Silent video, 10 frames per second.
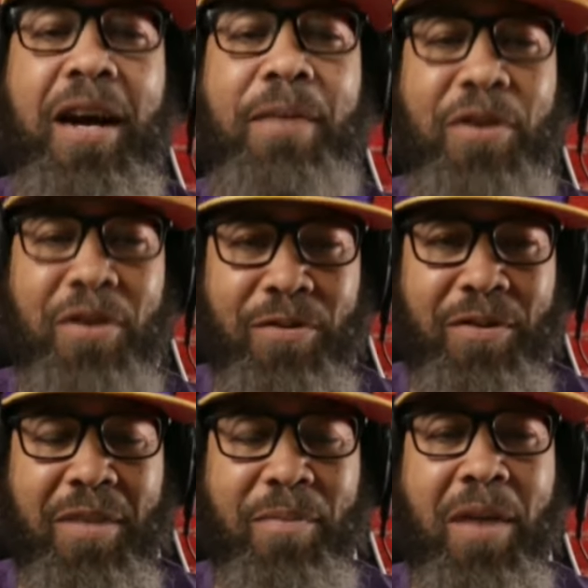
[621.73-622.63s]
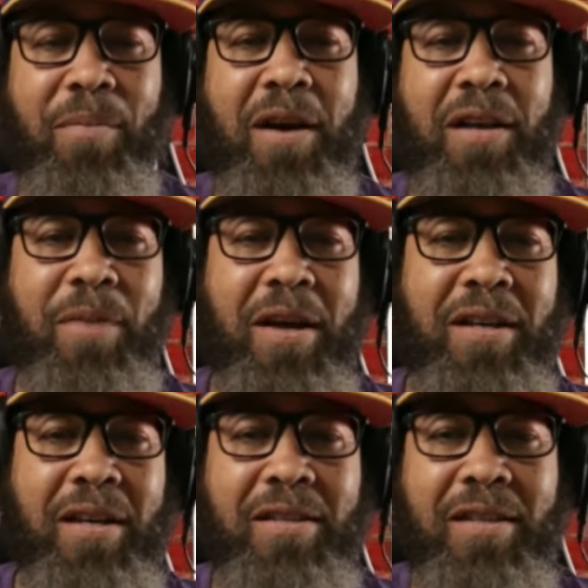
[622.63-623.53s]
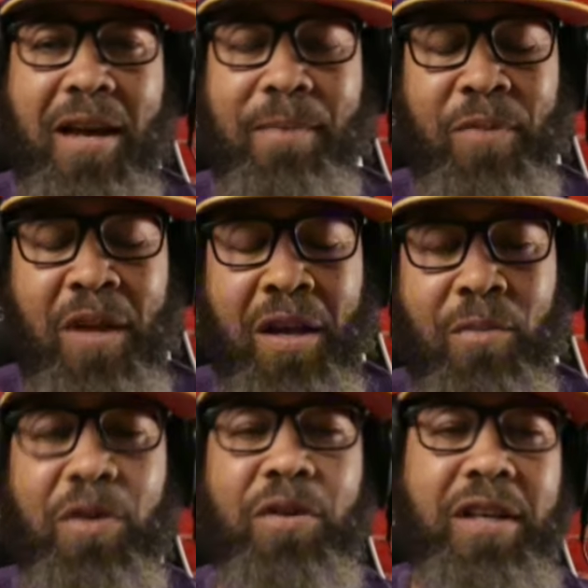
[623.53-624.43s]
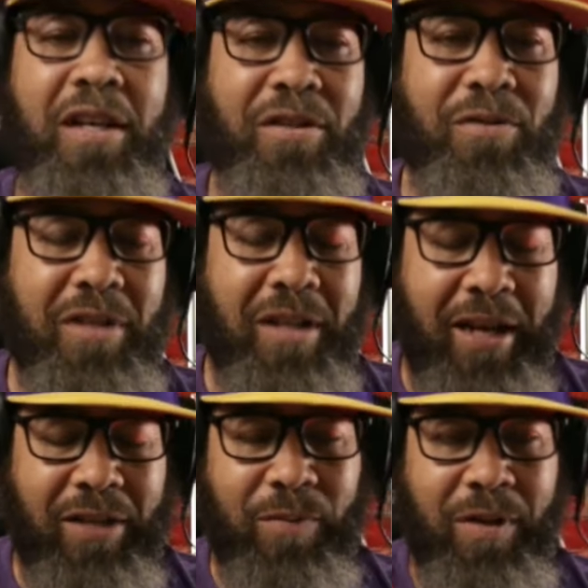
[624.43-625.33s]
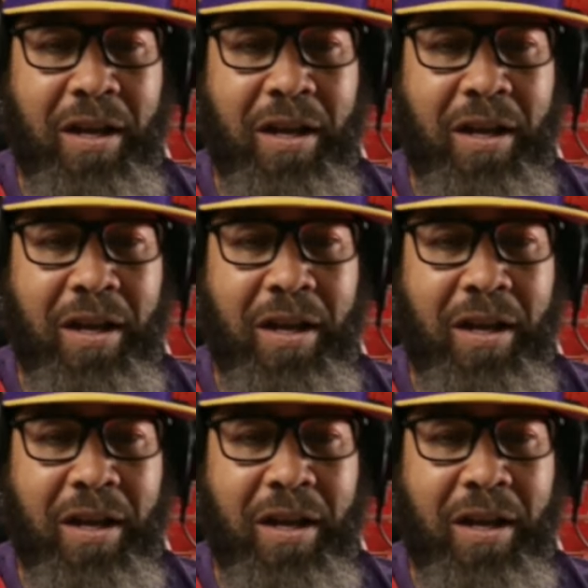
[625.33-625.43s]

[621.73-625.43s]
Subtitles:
I'm your host and the man behind the mic, K-Sap. We're going to catch you on the next one.